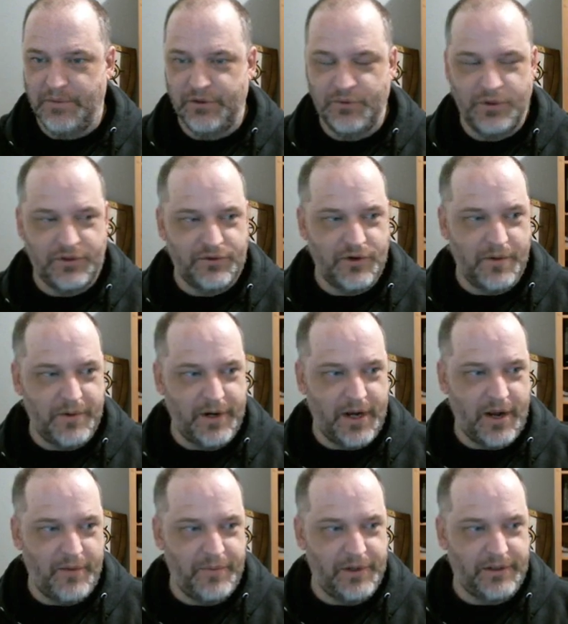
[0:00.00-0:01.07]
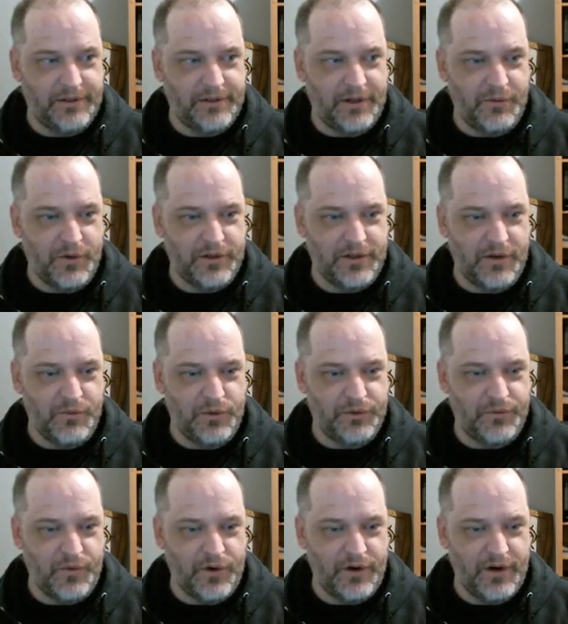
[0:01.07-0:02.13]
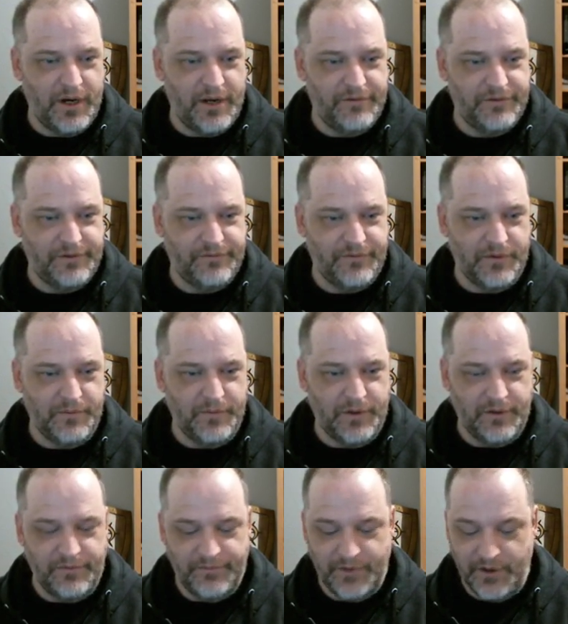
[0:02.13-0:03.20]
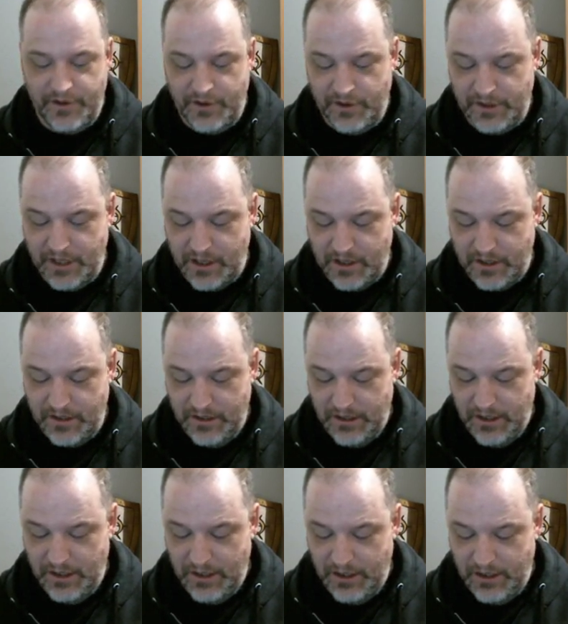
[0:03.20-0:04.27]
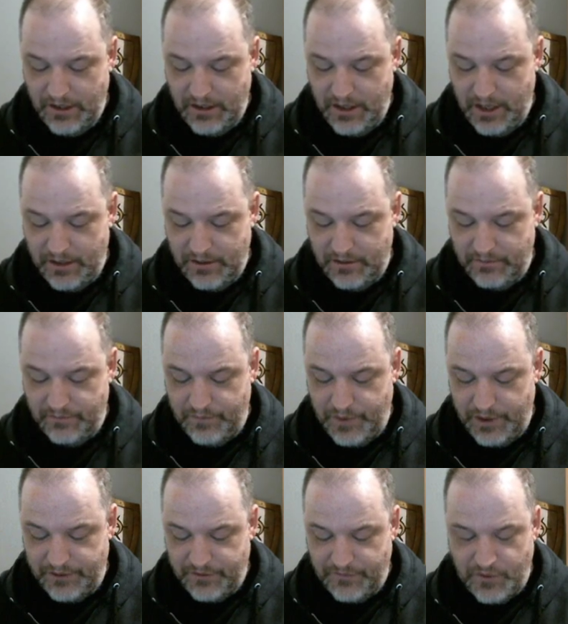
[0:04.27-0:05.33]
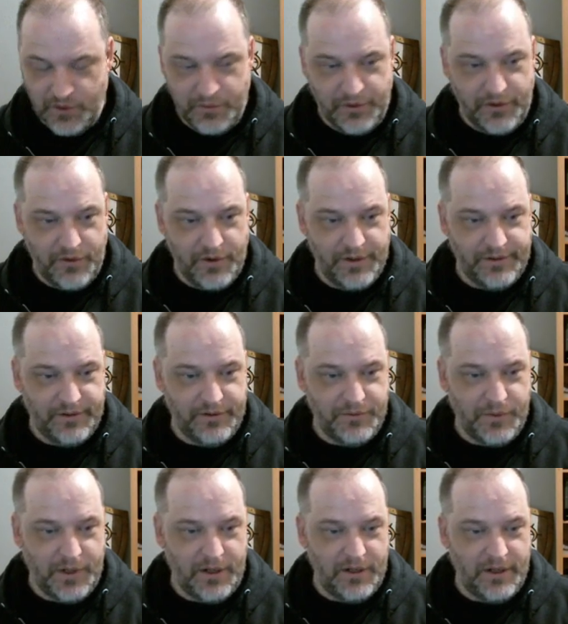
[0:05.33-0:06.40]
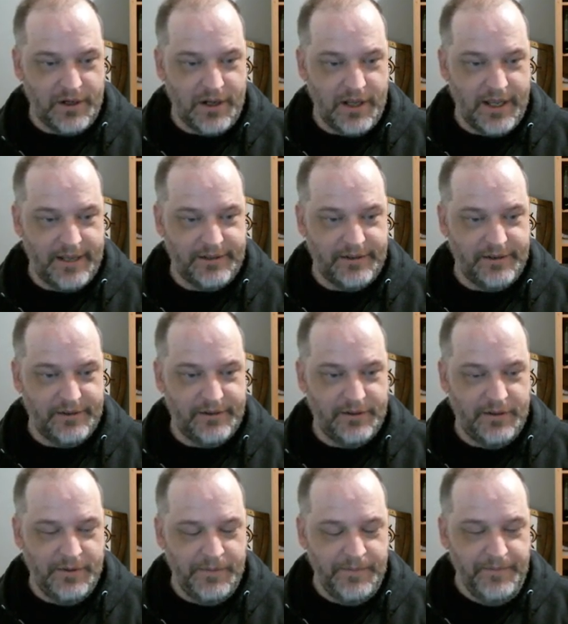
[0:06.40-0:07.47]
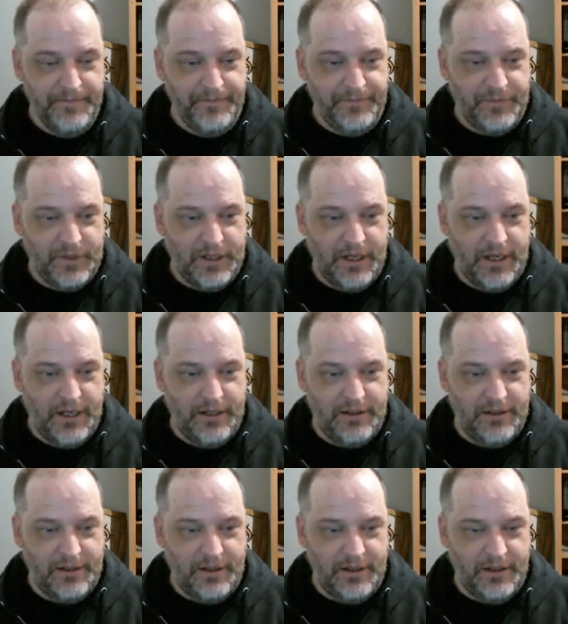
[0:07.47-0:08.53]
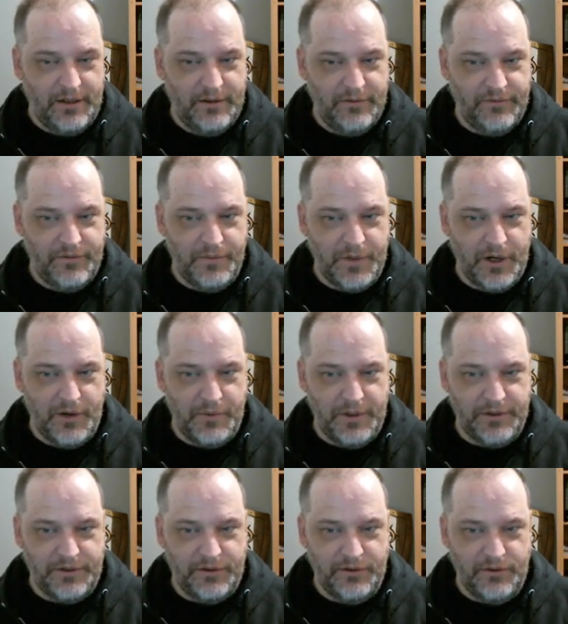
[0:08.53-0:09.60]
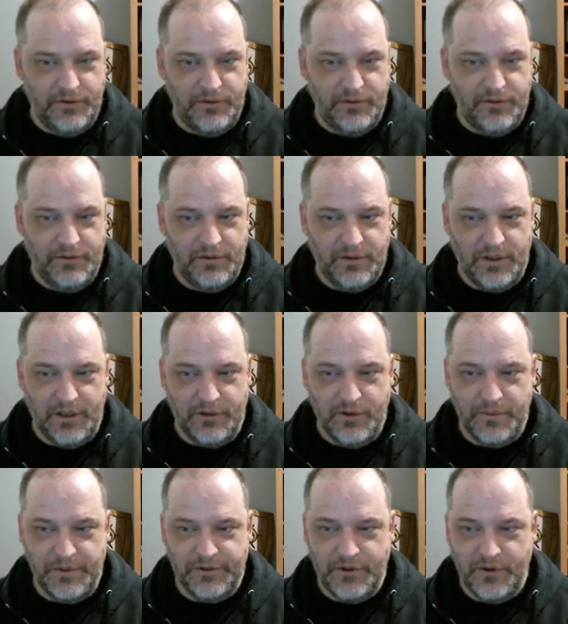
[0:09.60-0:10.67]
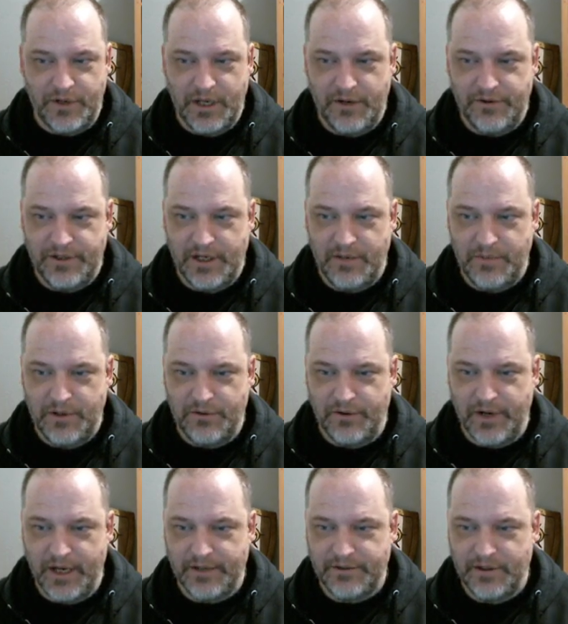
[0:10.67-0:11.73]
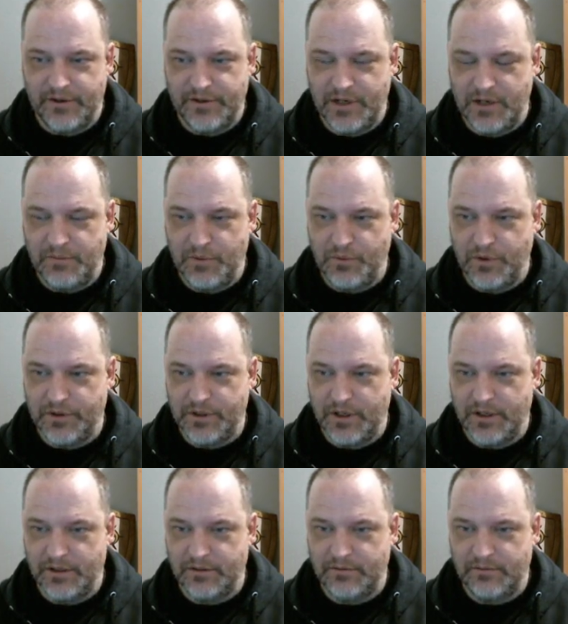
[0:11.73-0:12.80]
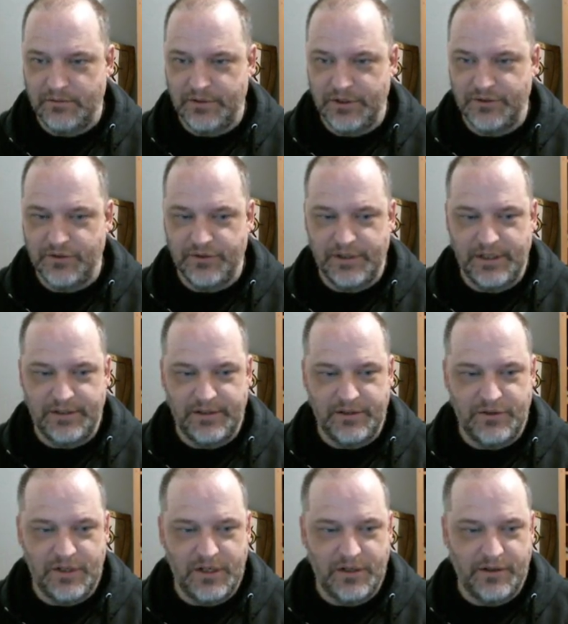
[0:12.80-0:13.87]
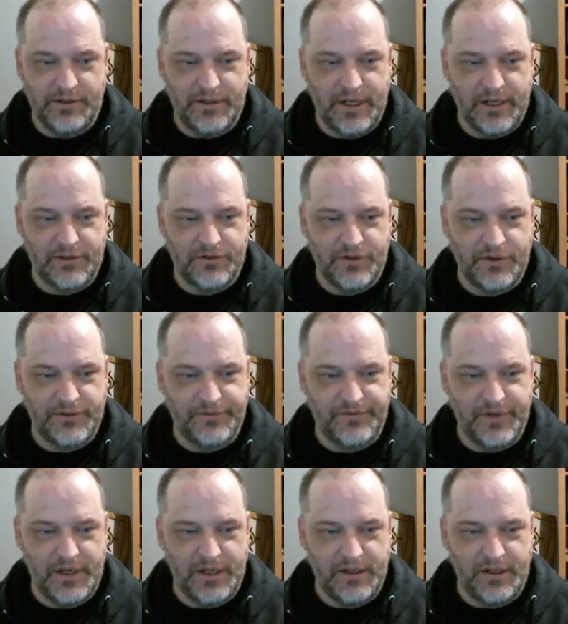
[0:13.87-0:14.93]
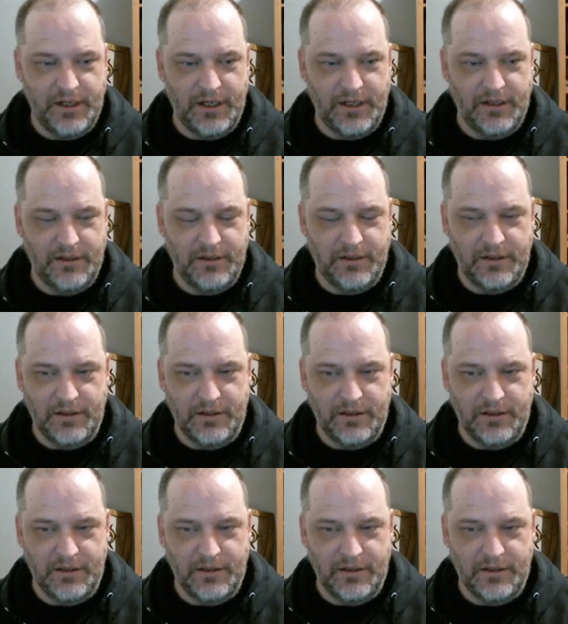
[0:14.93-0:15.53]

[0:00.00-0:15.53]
a Twitch streamer now, but I worked on World of Warcraft from very early on. Had the pleasure of working with Chris as well on classes. And from there I went to Cryptozoic Entertainment, or Hex Entertainment, worked on a digital TCG called Hex Shards of Fate, and